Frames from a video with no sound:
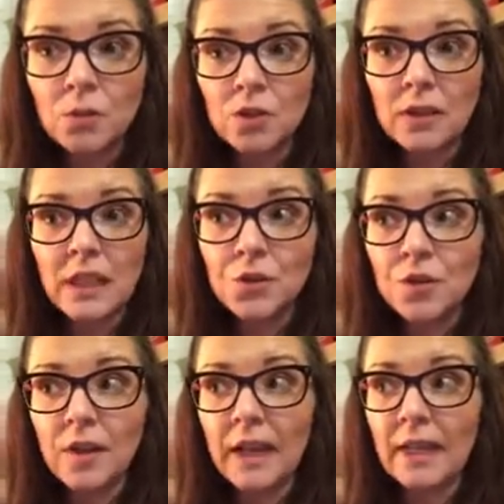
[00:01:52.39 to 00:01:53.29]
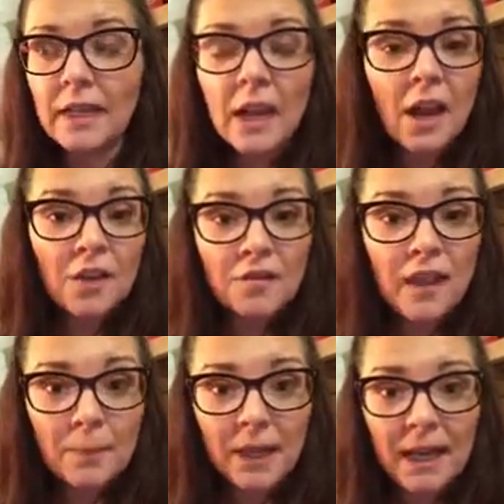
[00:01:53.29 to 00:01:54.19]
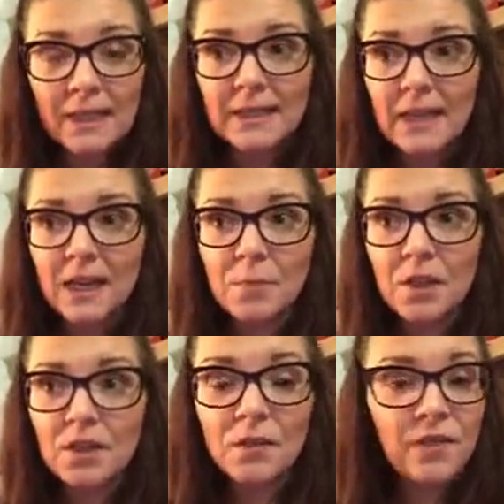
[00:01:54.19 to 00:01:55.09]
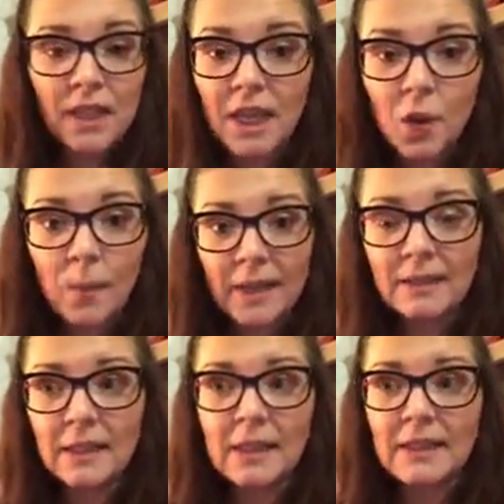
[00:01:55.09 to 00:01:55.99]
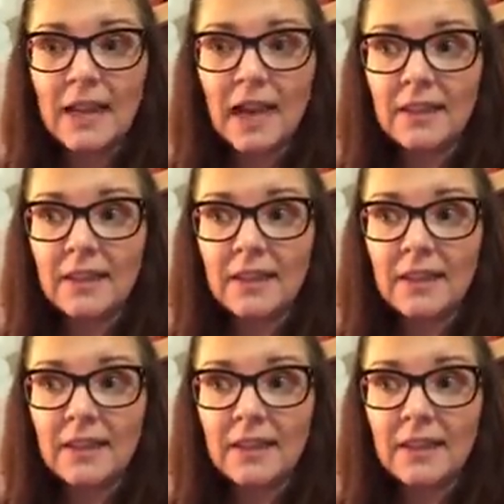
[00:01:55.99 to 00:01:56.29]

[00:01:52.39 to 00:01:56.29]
I'm just literally flabbergasted because a video basically said